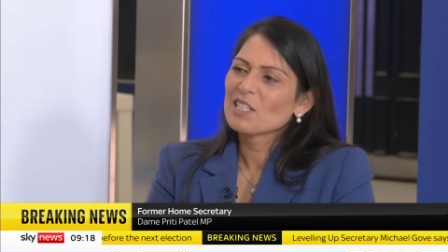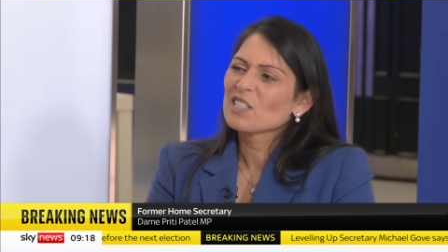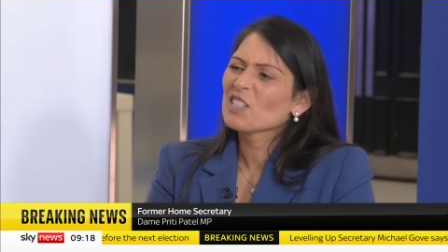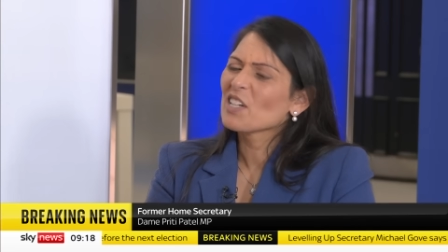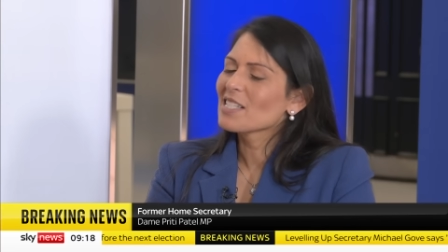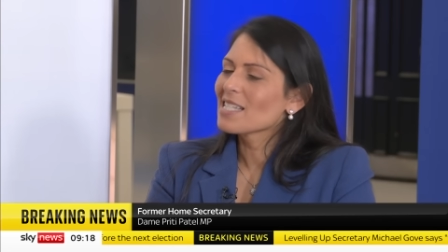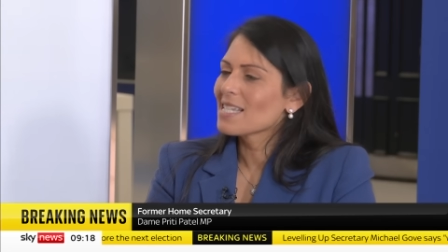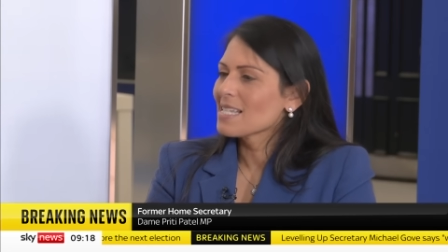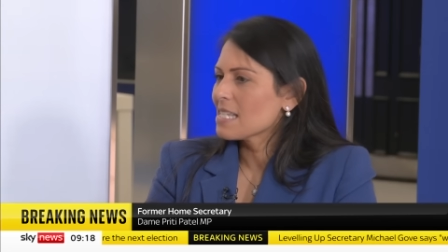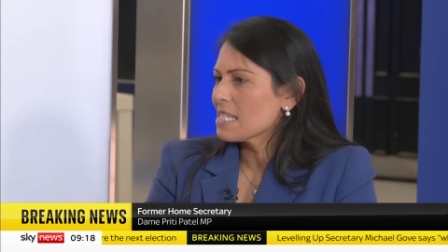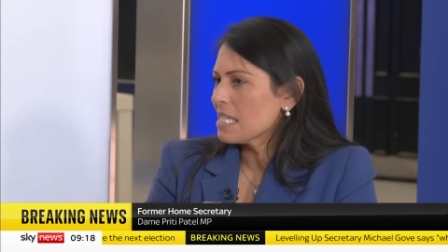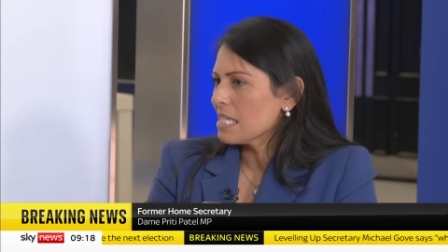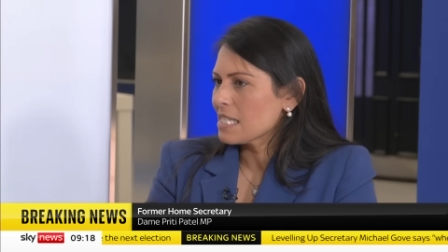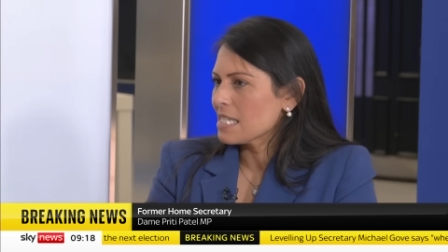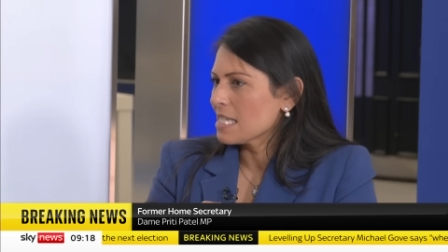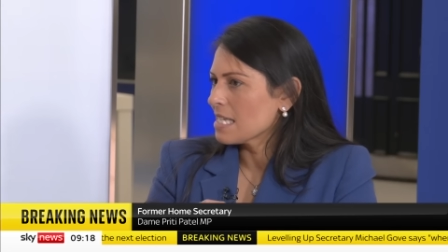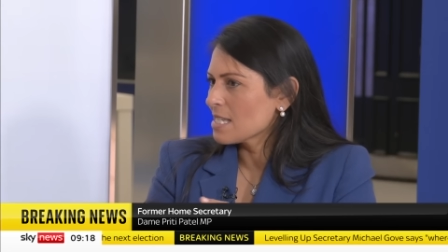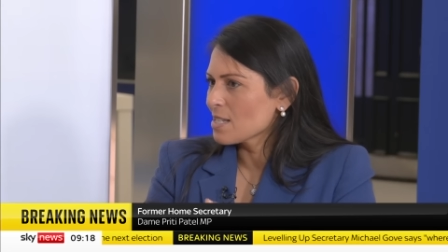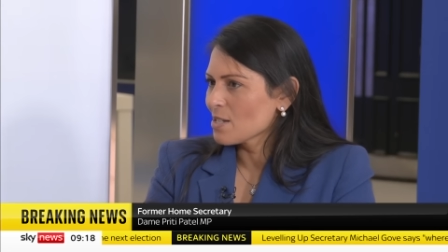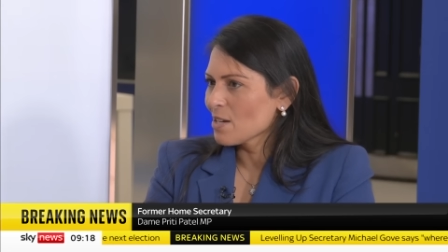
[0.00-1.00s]

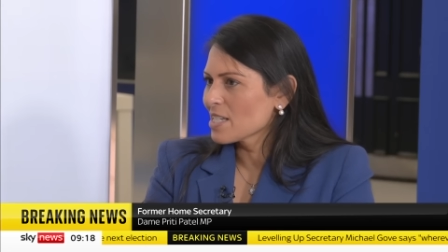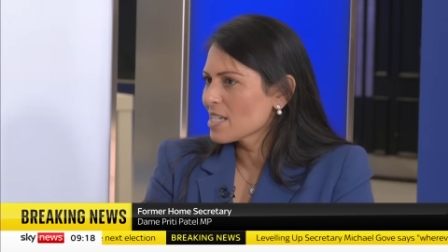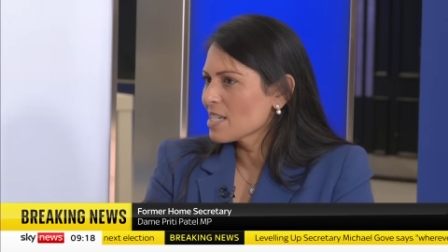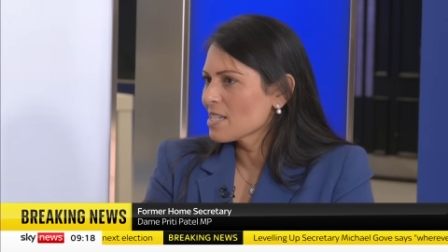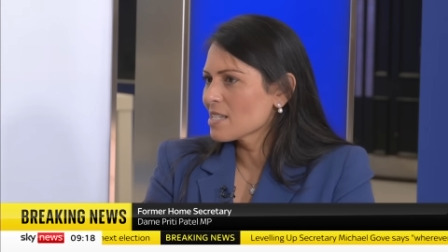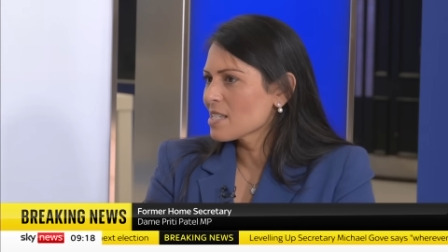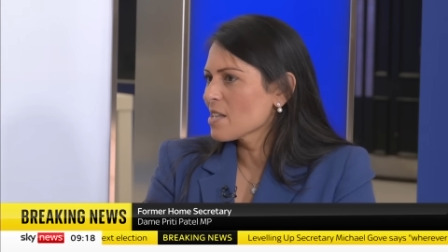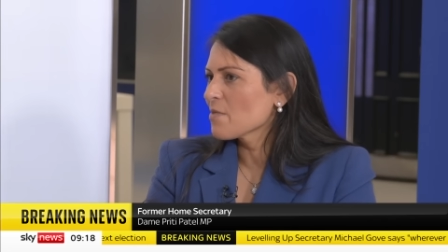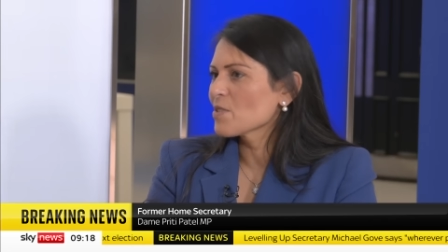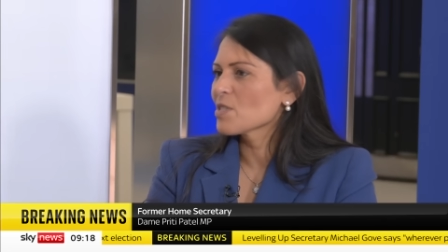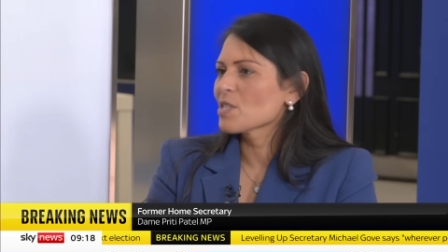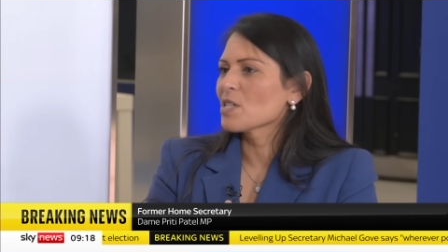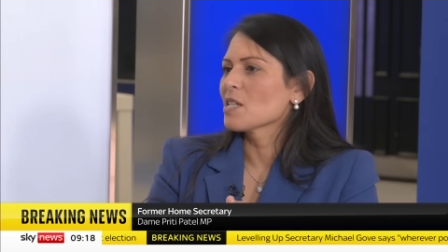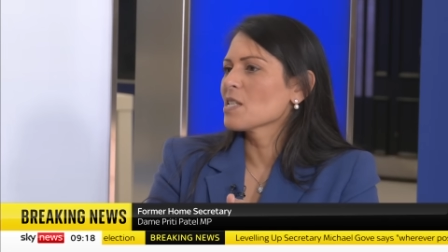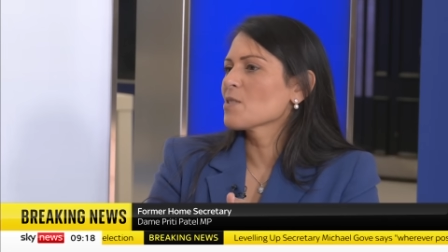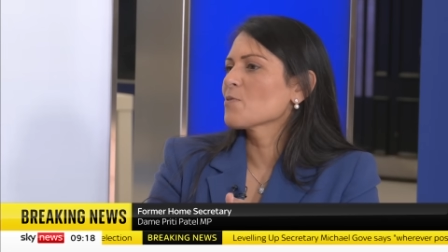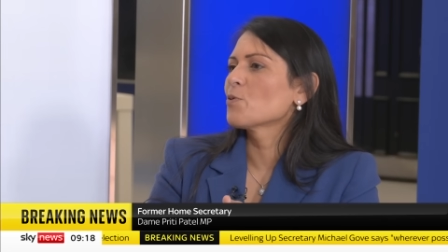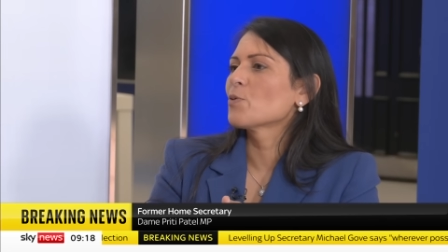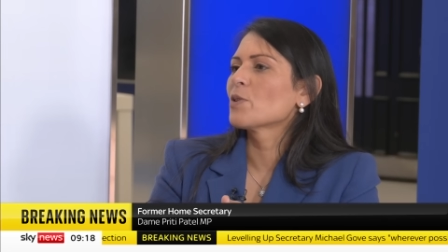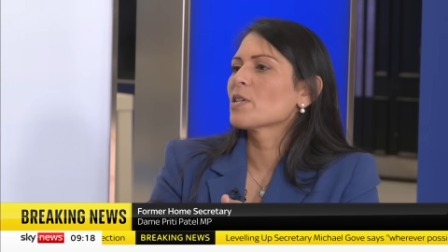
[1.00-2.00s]
1960s,
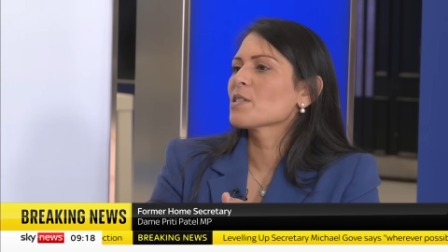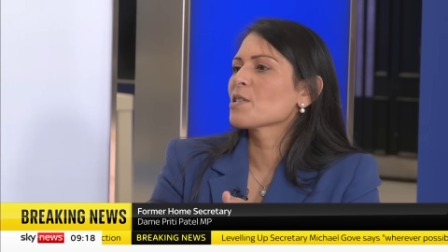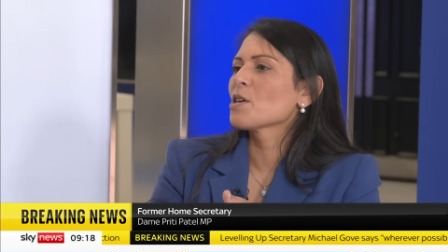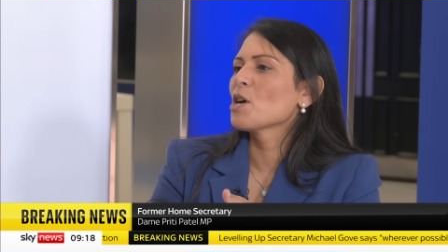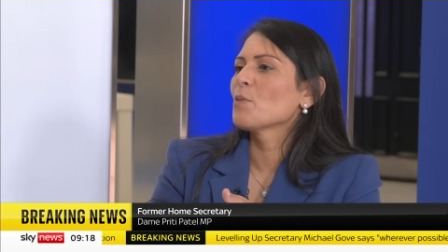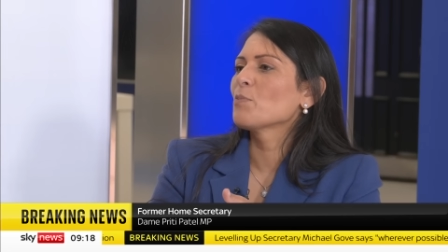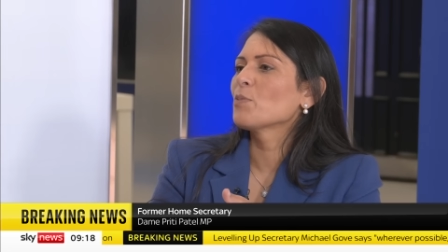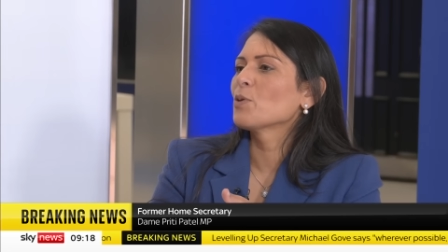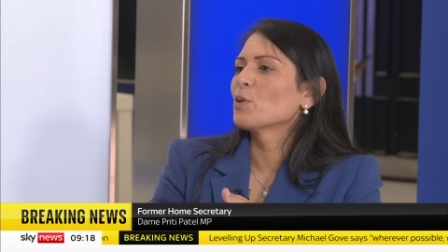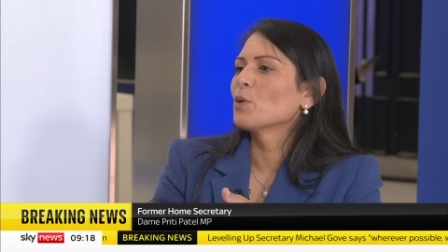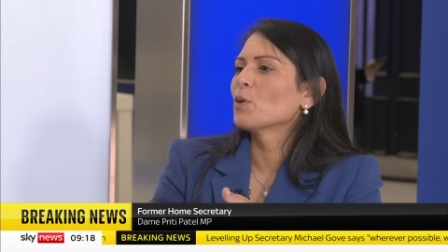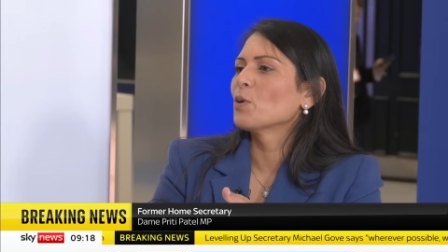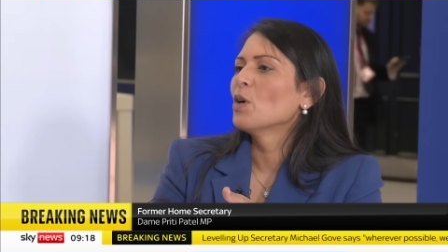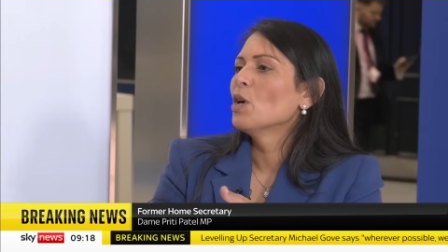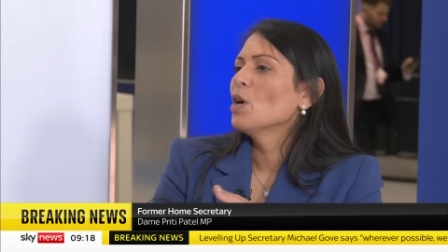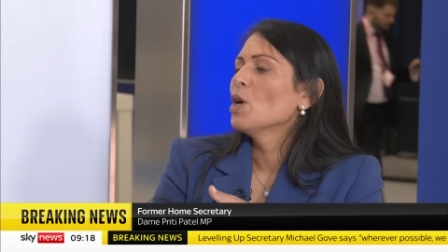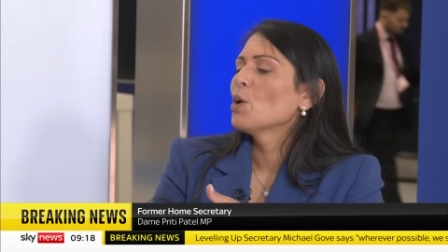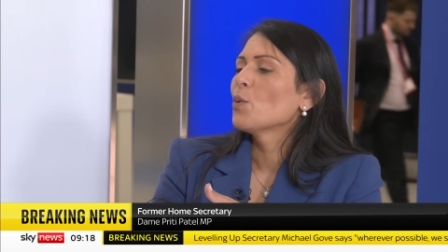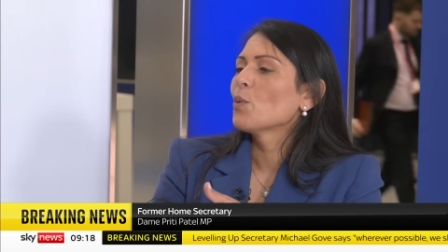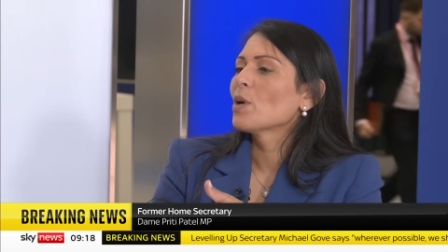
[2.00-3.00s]
1970s, for example, mm.